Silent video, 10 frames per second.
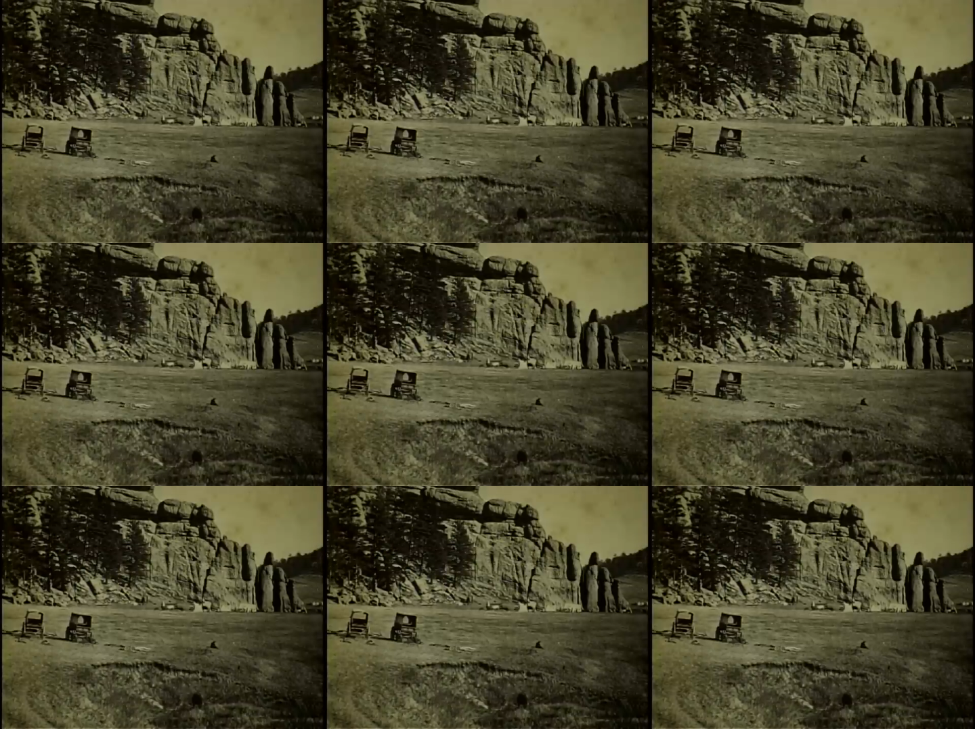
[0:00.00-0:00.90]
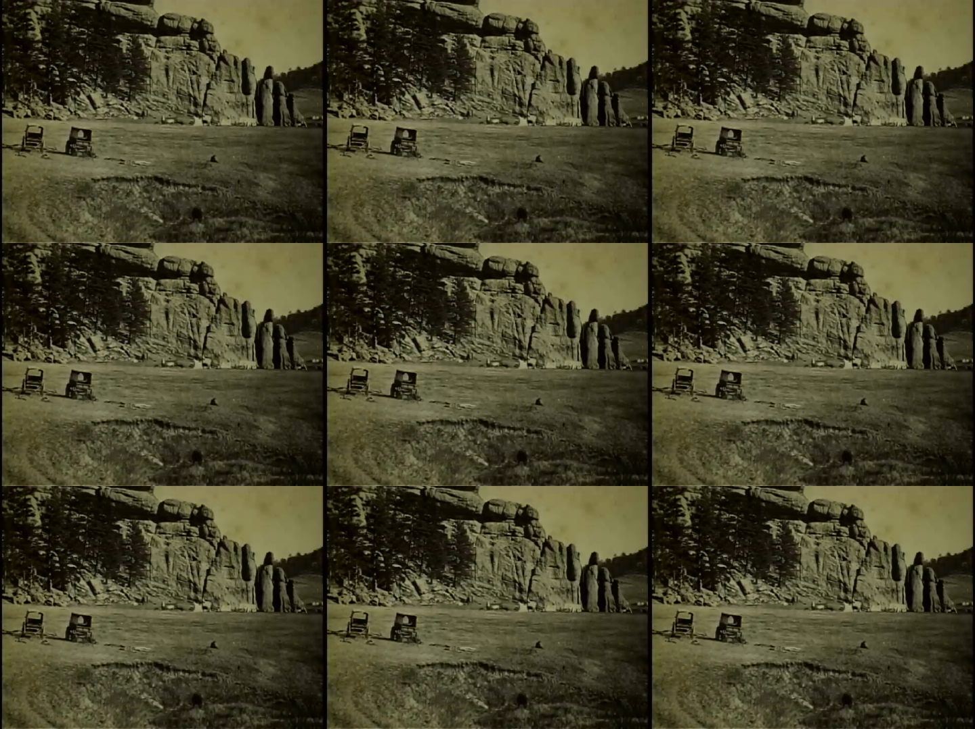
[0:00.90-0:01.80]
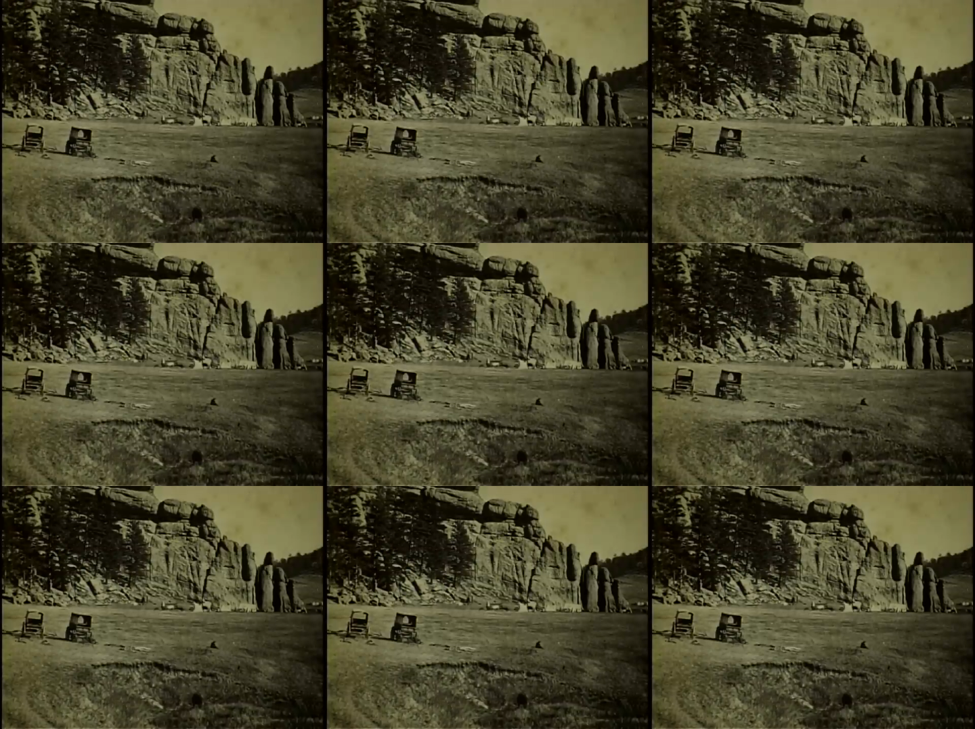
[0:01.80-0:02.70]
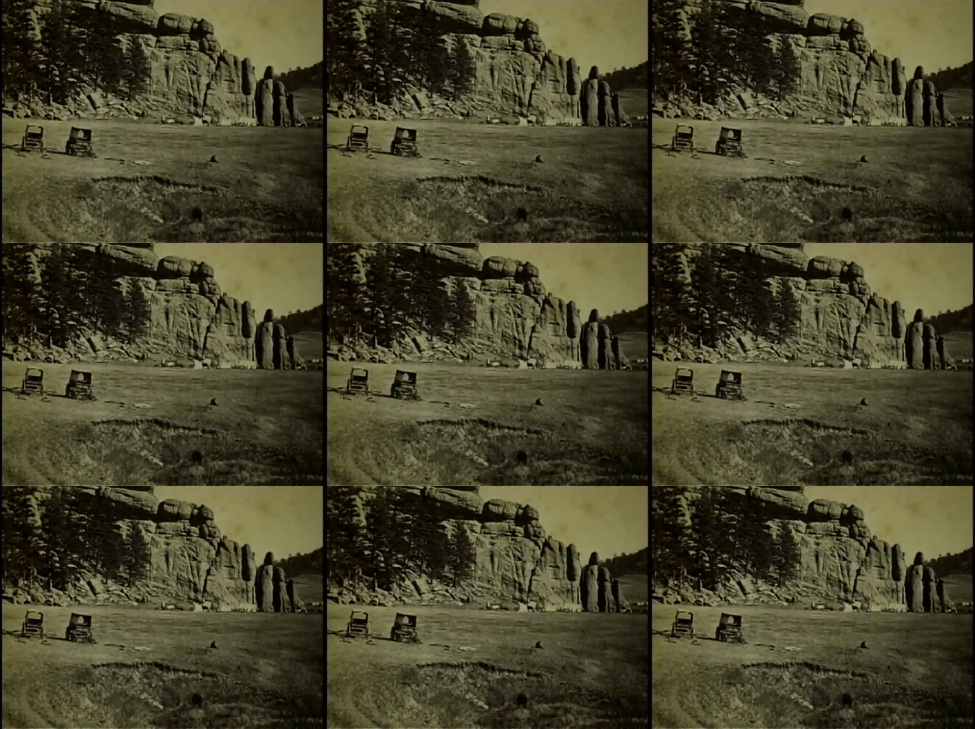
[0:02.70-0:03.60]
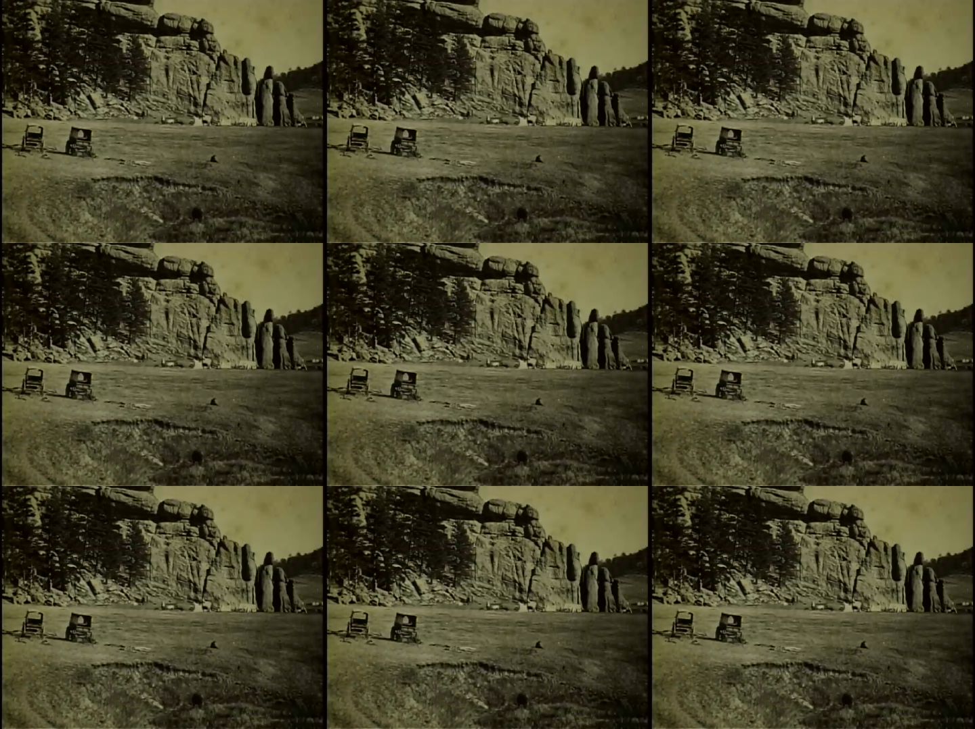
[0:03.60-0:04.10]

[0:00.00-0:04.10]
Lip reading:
[unreadable: no face in view]